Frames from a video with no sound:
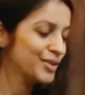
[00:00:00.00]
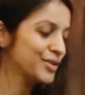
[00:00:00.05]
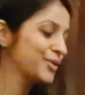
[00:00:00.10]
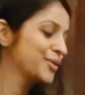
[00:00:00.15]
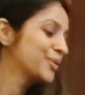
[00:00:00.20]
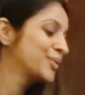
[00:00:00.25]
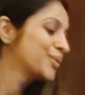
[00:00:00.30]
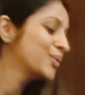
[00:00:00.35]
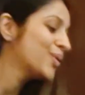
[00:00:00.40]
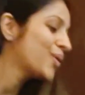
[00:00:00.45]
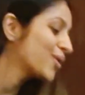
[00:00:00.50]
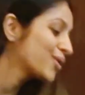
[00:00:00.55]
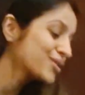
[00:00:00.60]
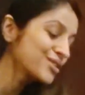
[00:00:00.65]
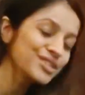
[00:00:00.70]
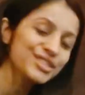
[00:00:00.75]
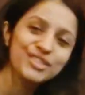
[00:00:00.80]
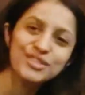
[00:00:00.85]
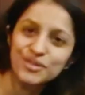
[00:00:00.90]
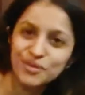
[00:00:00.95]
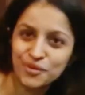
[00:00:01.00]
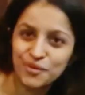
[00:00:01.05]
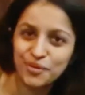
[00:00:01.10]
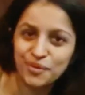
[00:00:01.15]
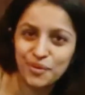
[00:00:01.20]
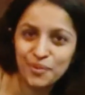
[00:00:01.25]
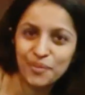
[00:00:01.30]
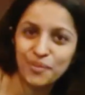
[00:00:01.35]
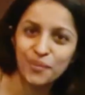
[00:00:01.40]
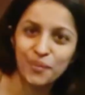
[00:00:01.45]
you already
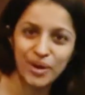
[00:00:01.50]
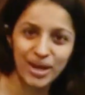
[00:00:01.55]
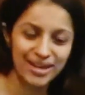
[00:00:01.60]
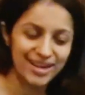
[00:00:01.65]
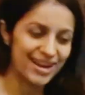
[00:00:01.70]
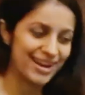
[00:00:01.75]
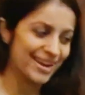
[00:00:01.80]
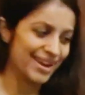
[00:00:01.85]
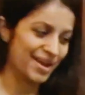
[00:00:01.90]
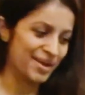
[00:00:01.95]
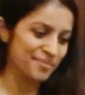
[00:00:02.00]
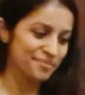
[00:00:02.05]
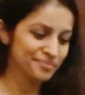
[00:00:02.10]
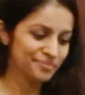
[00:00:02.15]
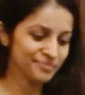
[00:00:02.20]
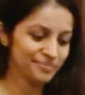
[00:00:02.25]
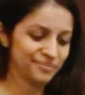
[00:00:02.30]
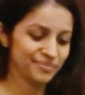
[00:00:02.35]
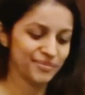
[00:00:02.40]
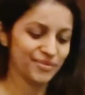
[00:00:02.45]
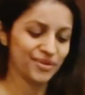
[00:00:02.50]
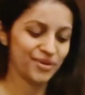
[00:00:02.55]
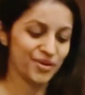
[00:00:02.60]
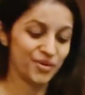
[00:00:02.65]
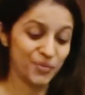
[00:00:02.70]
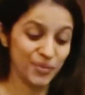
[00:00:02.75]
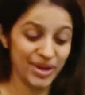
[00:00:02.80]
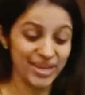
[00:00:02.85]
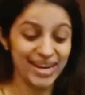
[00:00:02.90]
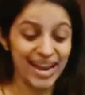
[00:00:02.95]
know where I am
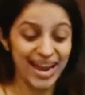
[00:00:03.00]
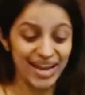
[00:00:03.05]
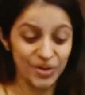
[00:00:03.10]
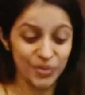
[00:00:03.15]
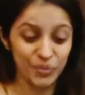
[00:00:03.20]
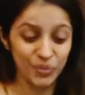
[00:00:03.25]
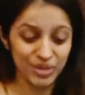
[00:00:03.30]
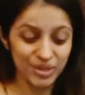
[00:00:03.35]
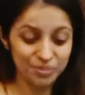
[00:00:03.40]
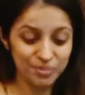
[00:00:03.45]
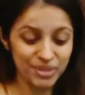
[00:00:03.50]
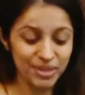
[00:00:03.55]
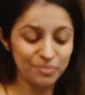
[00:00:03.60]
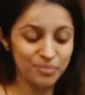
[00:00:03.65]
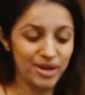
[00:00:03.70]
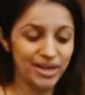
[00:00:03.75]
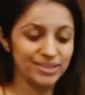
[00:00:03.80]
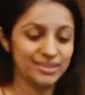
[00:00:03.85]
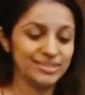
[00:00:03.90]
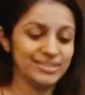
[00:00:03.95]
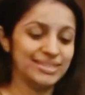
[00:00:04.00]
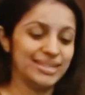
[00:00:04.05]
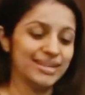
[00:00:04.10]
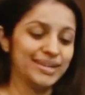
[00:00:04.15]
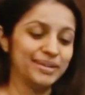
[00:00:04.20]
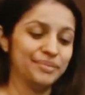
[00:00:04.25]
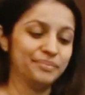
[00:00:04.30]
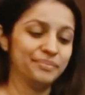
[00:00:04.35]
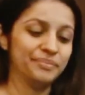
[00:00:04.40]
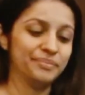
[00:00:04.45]
or where I will be by the
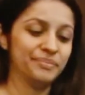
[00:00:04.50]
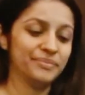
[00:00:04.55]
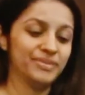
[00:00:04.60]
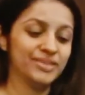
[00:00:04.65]
time